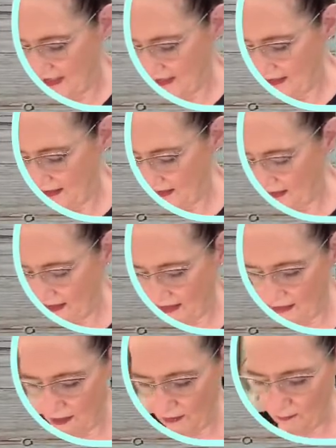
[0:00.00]
So
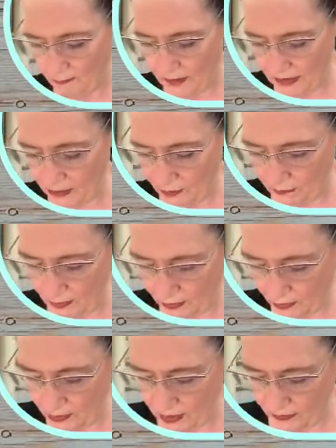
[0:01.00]
there's a bigger
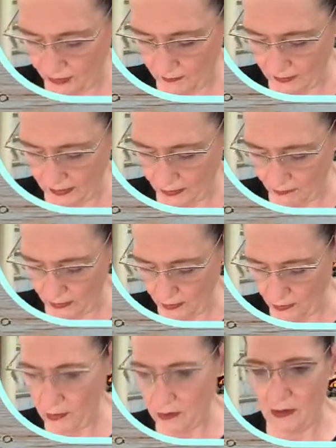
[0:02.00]
bow. Here's a bigger
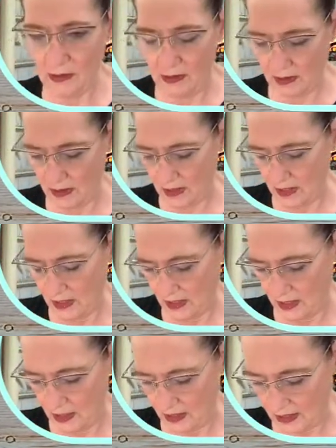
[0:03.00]
bow.
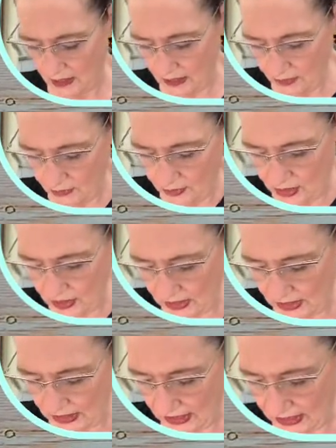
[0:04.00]
And here's just a
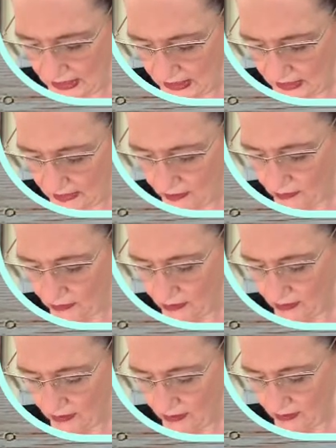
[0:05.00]
tiny little
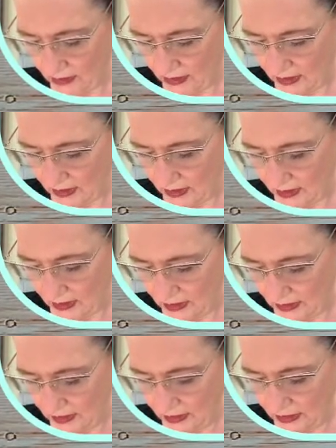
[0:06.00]

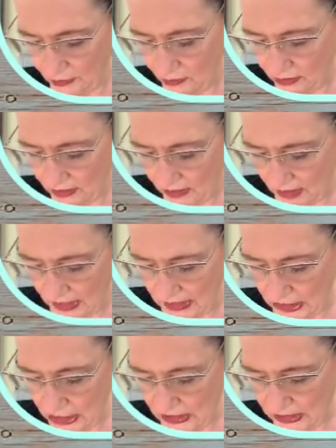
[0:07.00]
cute, it's
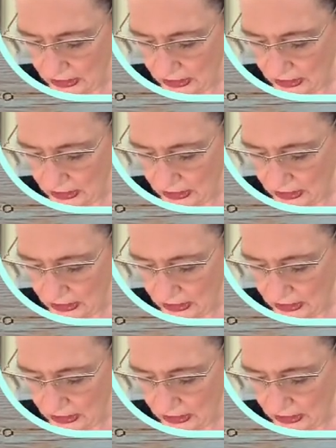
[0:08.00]
just a